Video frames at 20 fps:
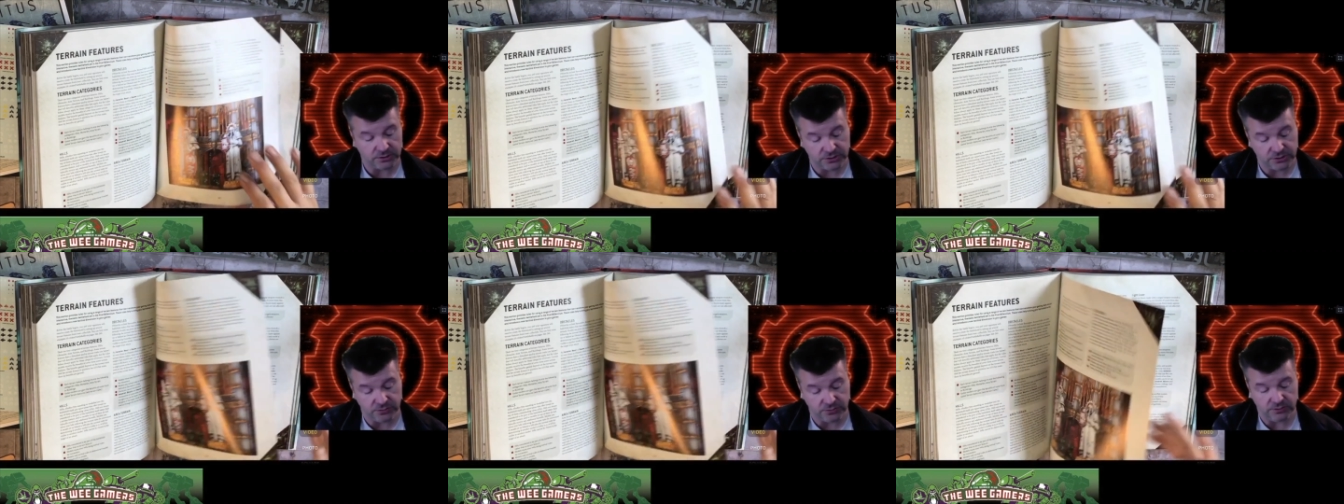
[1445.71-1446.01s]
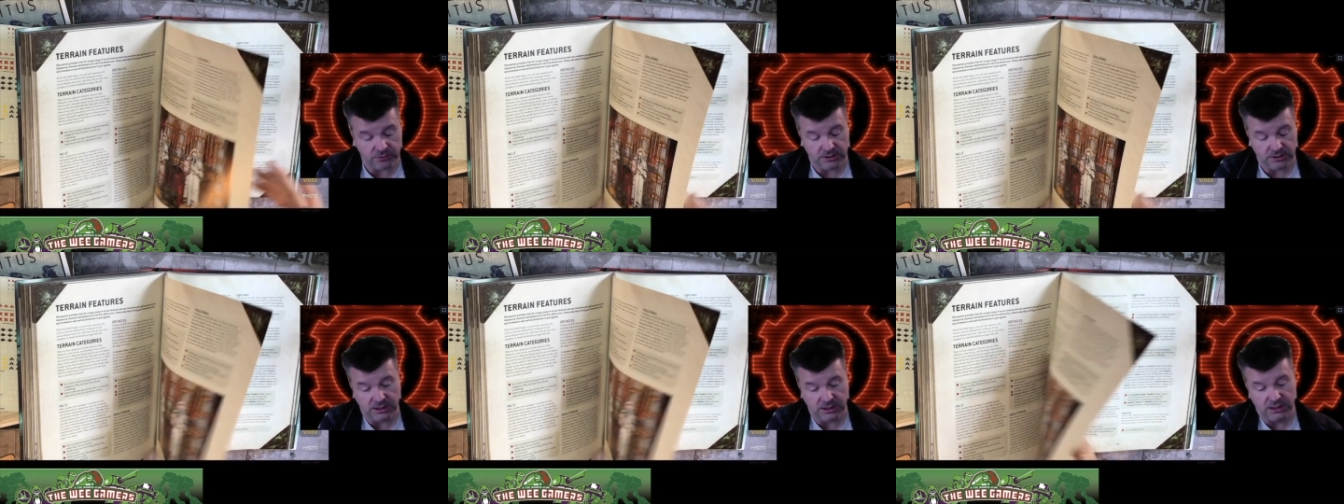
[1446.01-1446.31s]

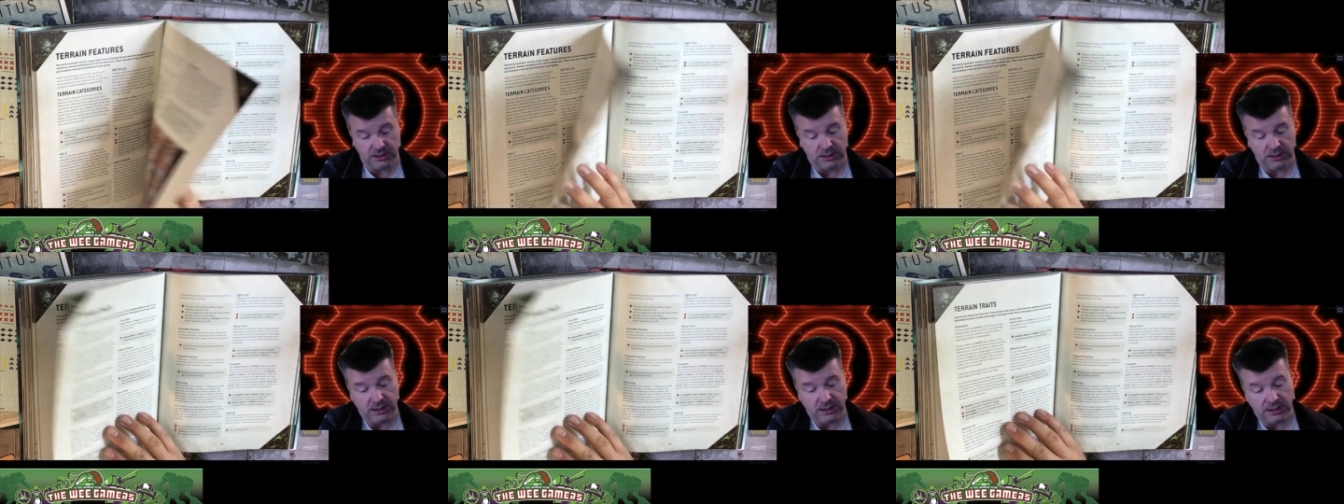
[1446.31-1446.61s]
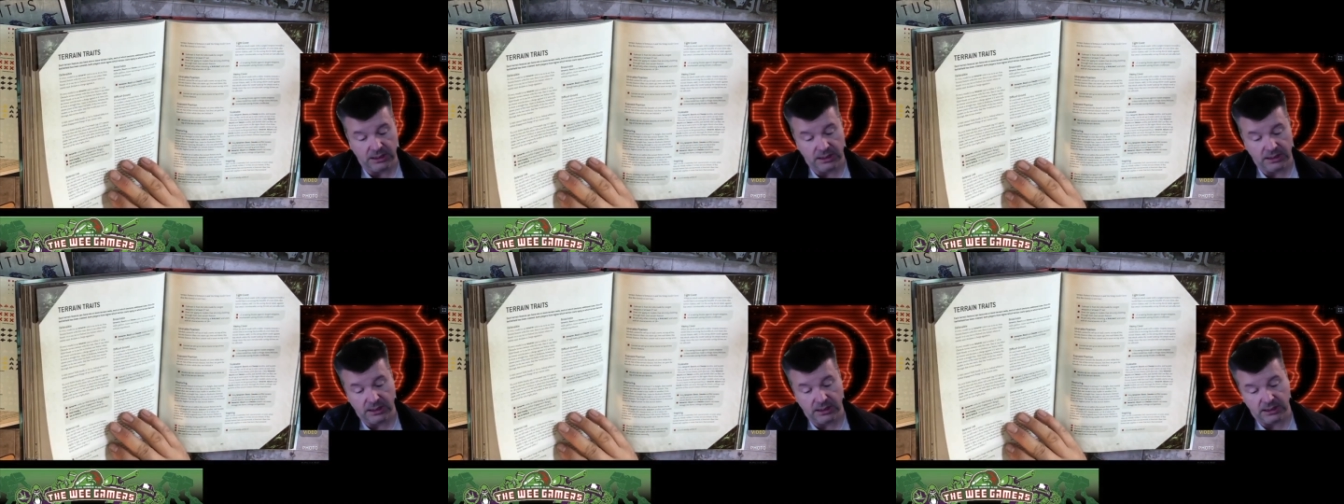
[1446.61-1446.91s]
So
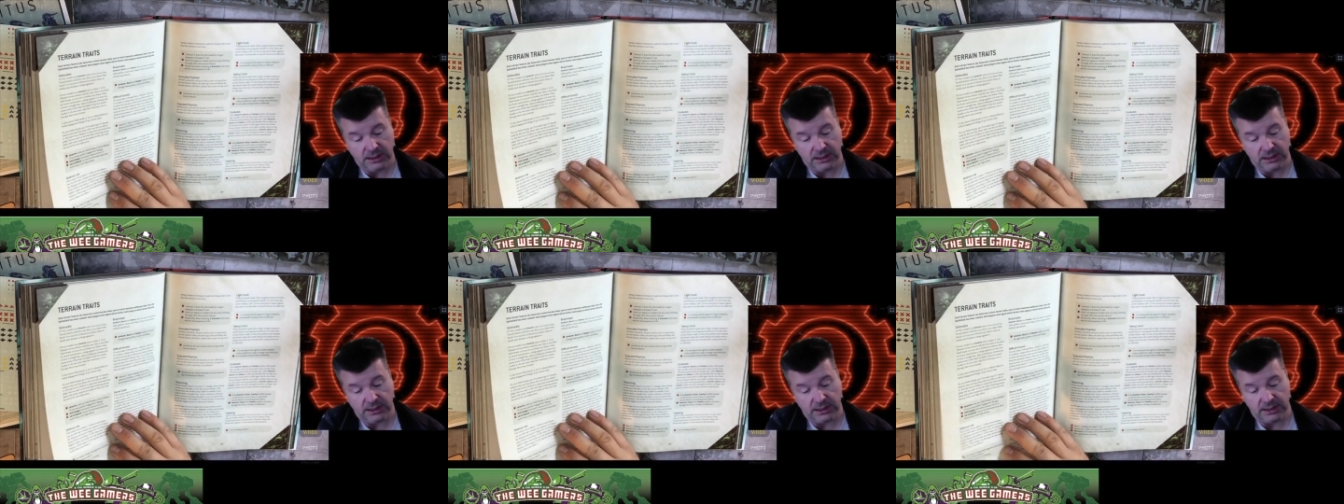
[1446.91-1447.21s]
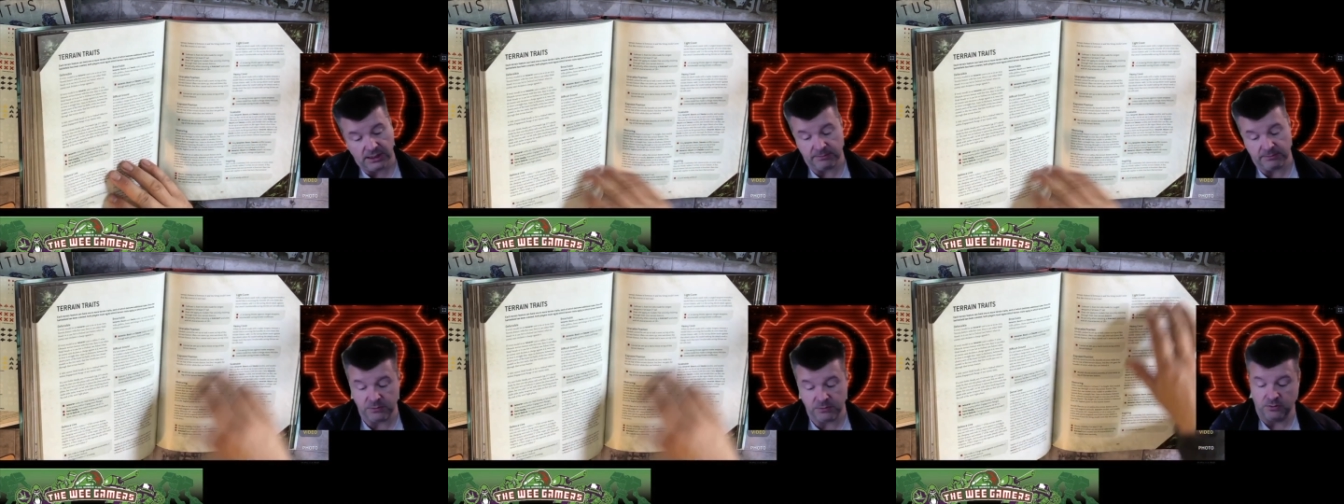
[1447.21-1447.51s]

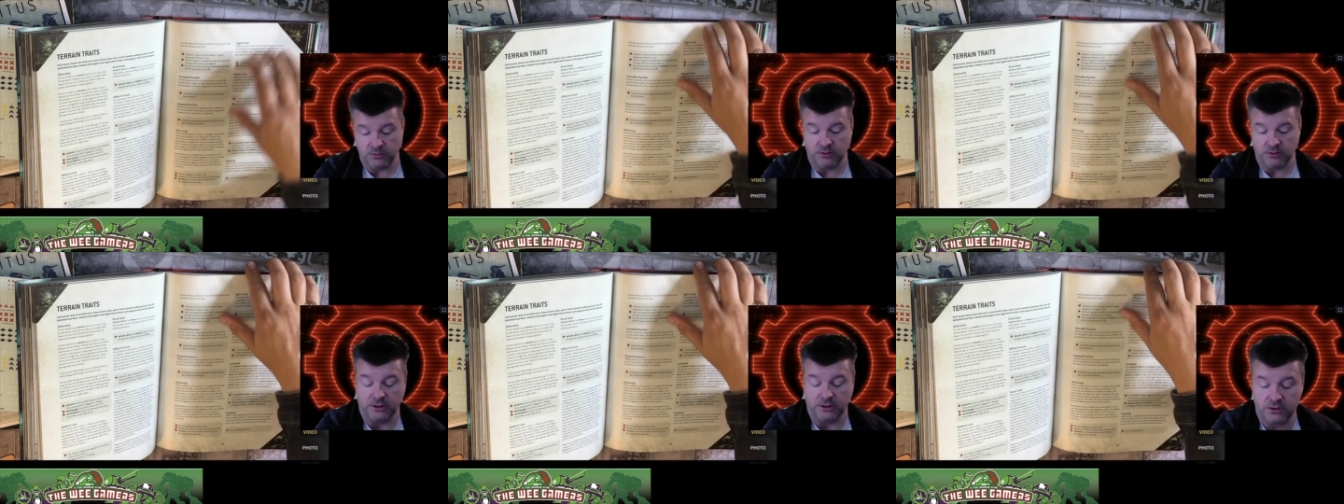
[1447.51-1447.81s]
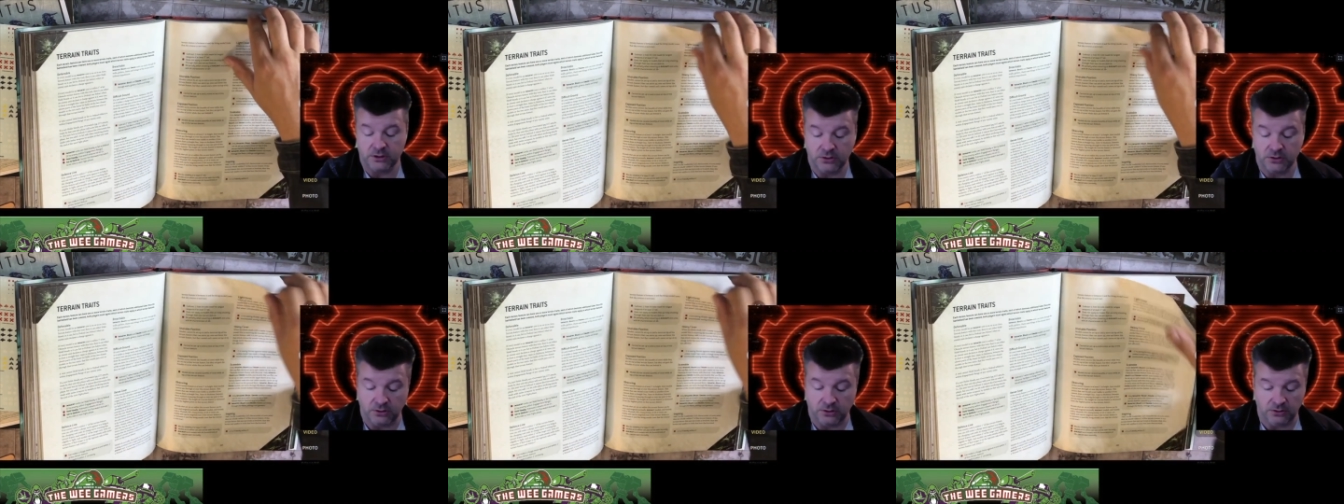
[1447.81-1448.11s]
I'm going to
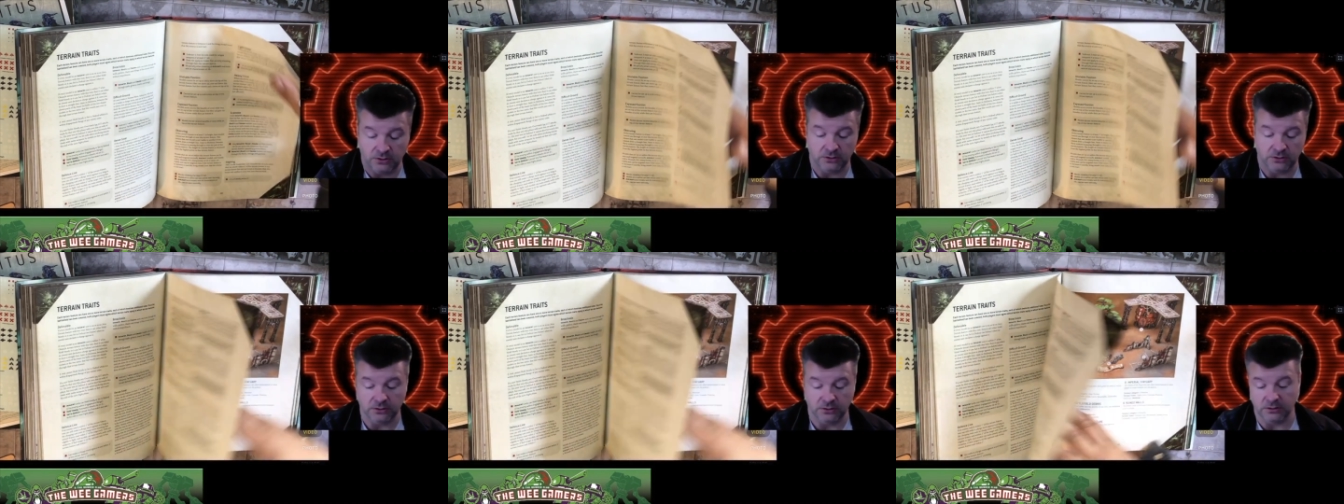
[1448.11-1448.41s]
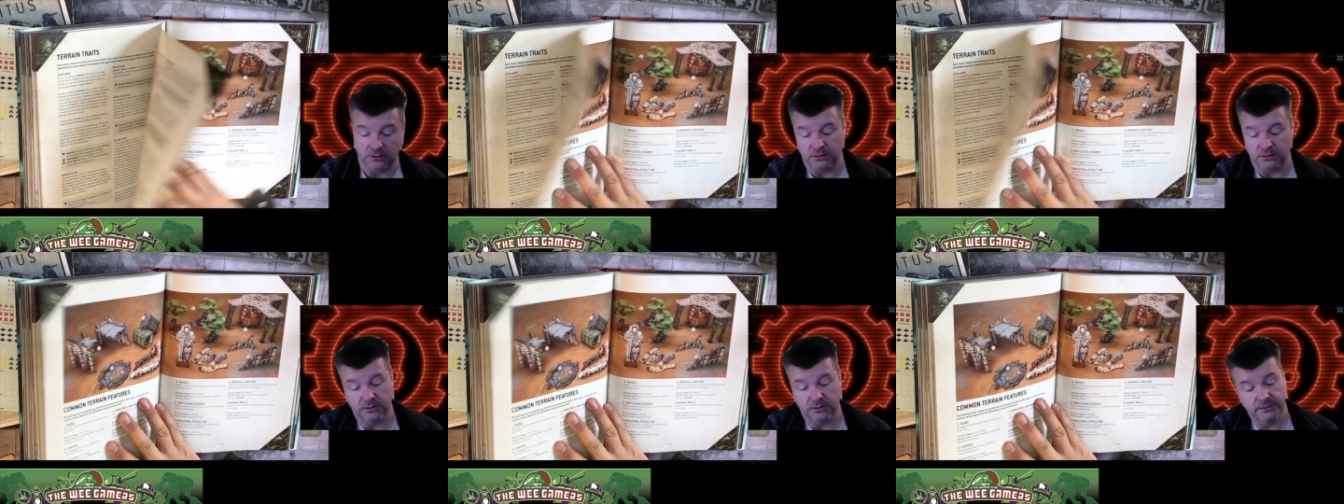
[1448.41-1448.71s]

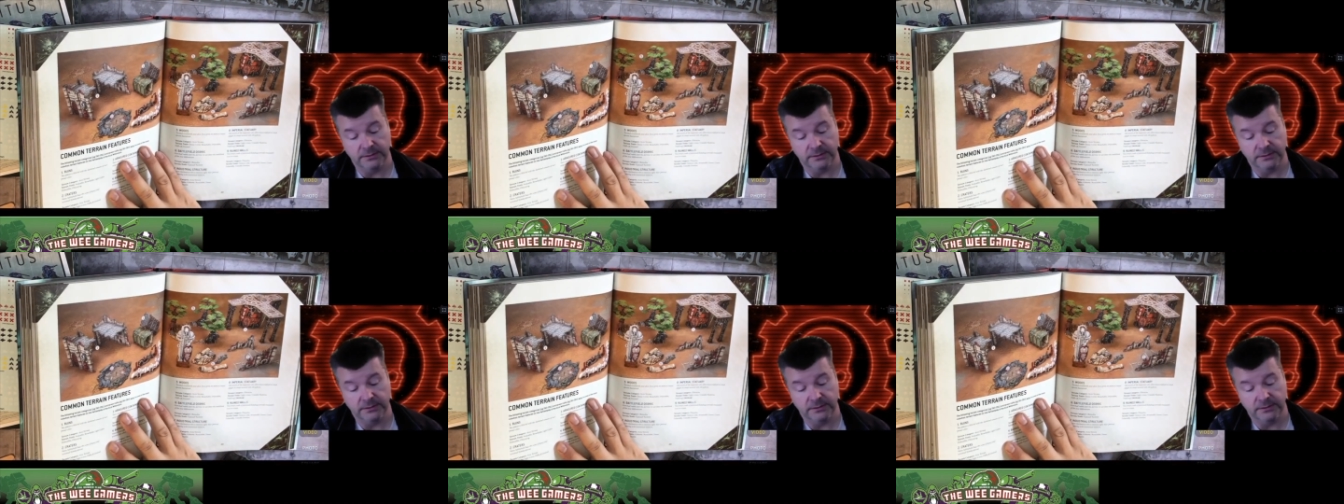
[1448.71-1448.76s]
call...